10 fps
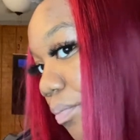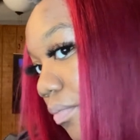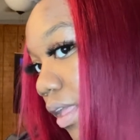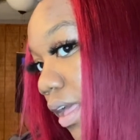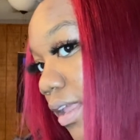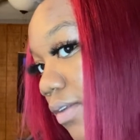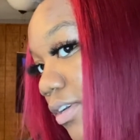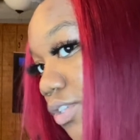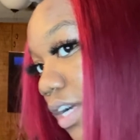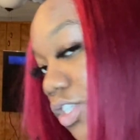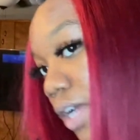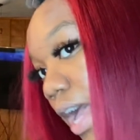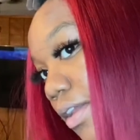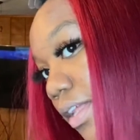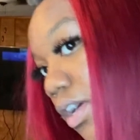And then once you cut your guide,
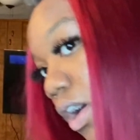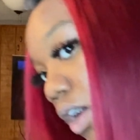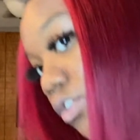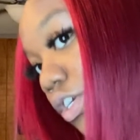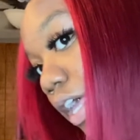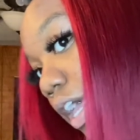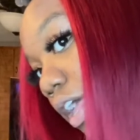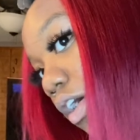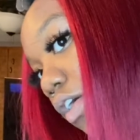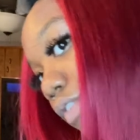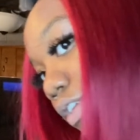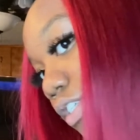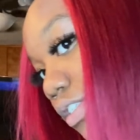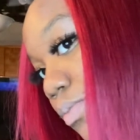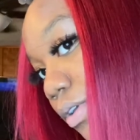you need to hold your head over
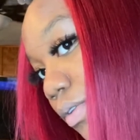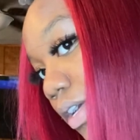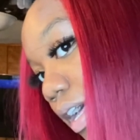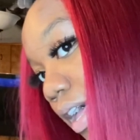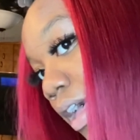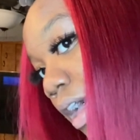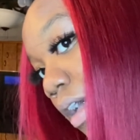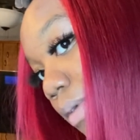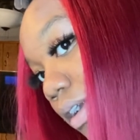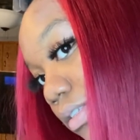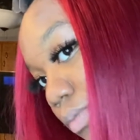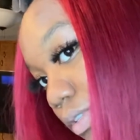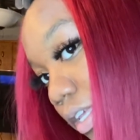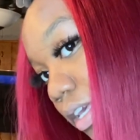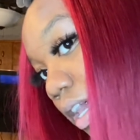just where you cut, because when you
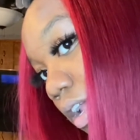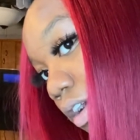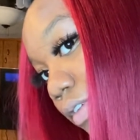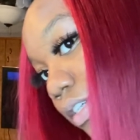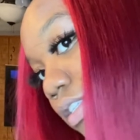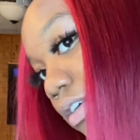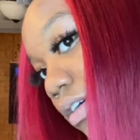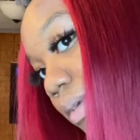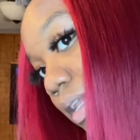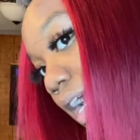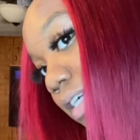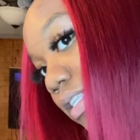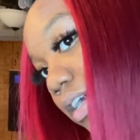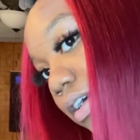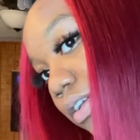lean your head over, it's still gonna be nasty
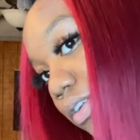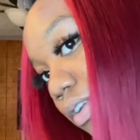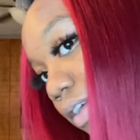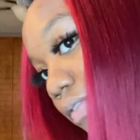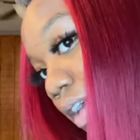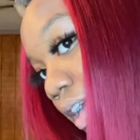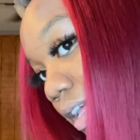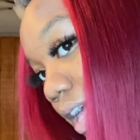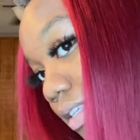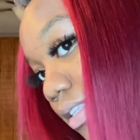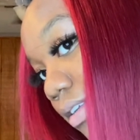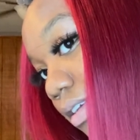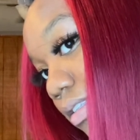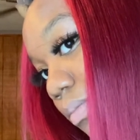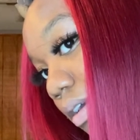hair underneath that still
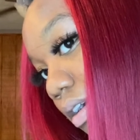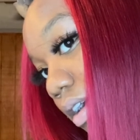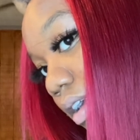needs to be cut.